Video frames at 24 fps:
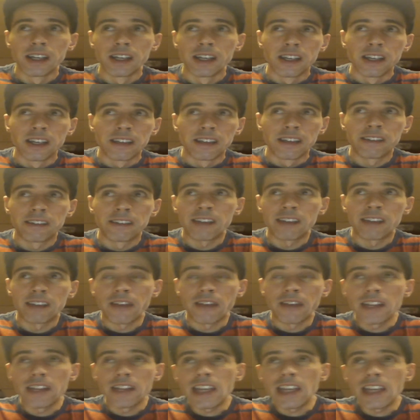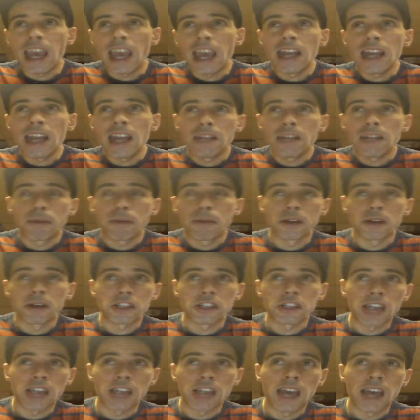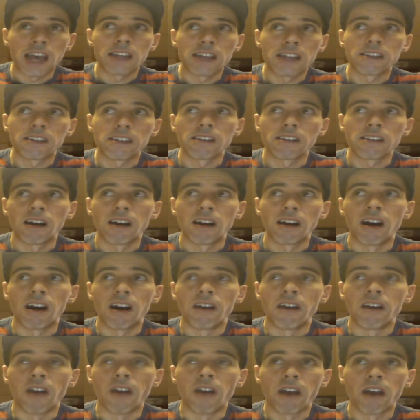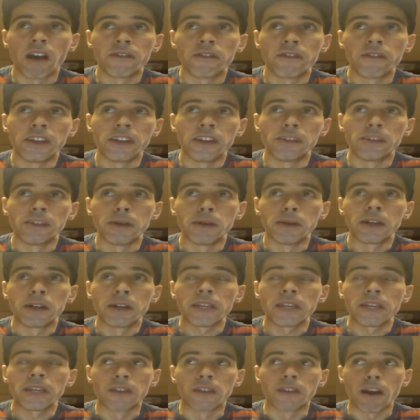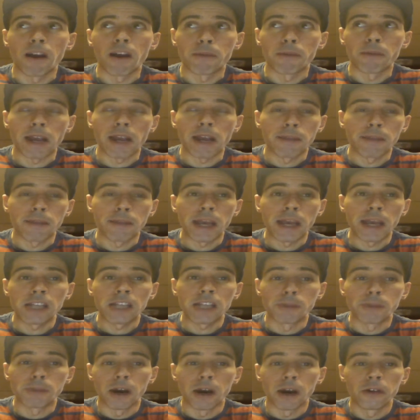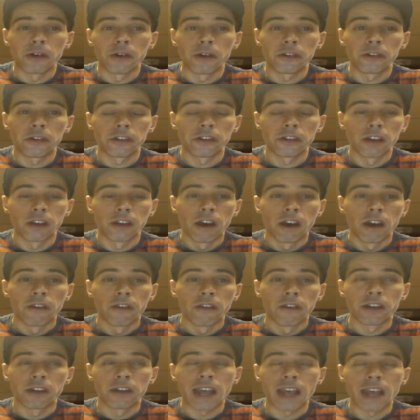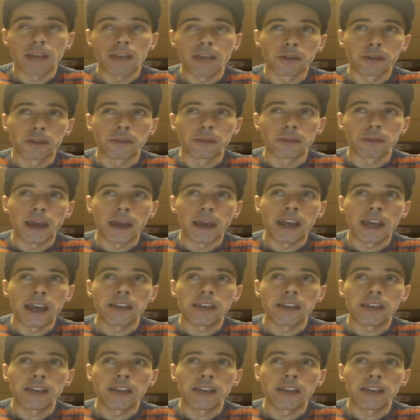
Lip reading: 70-80% of our visibility for our brand page posts for Gamers Bay,